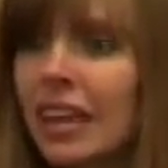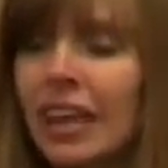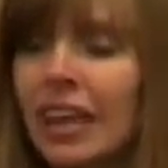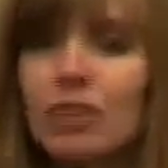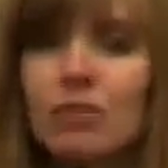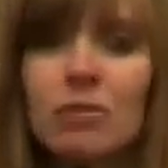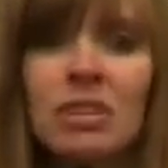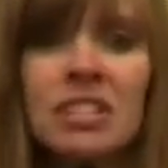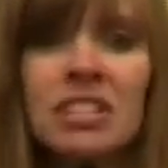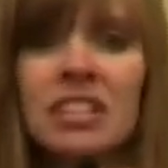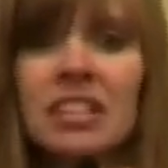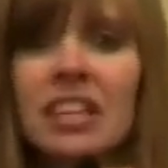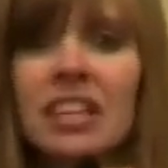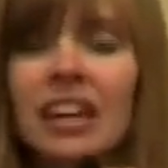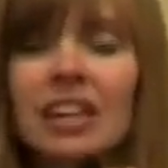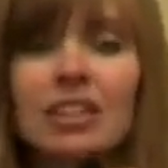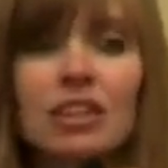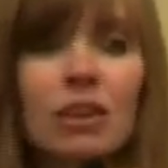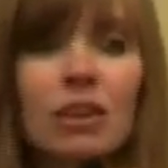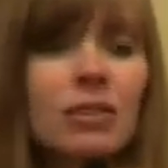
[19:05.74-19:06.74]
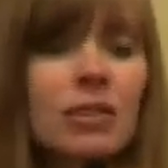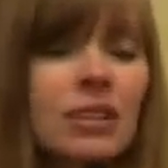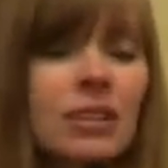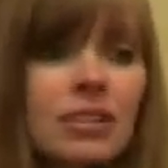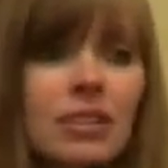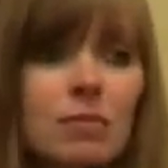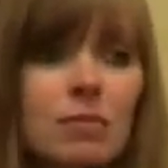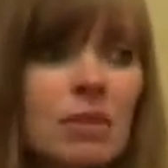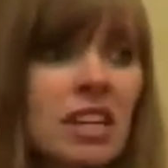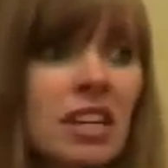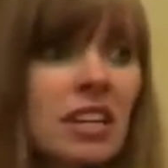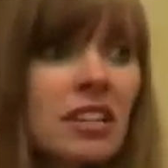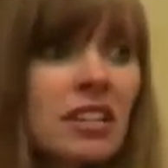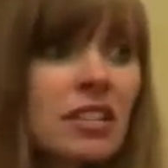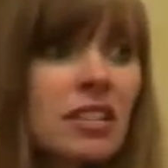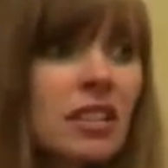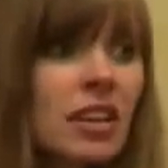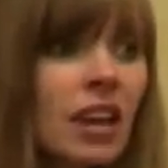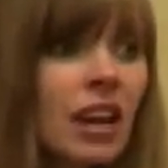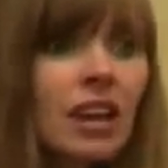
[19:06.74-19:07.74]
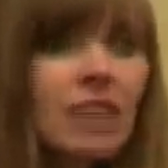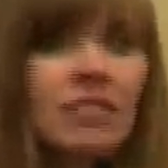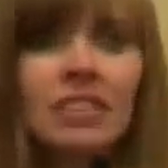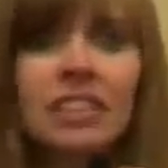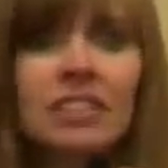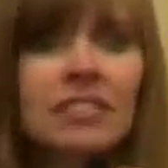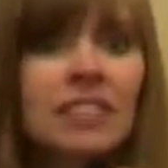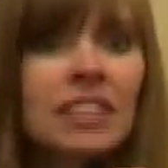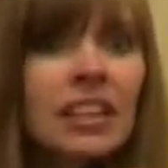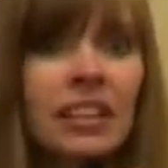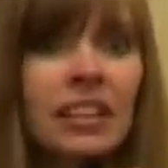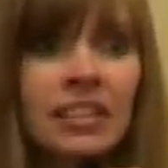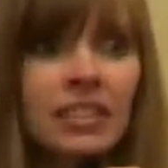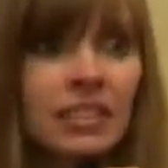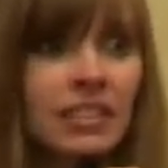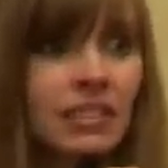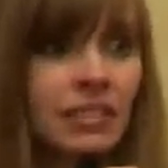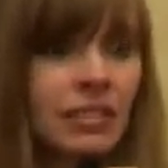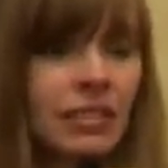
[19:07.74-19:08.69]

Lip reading: And the reason that I know this is because I've lived it.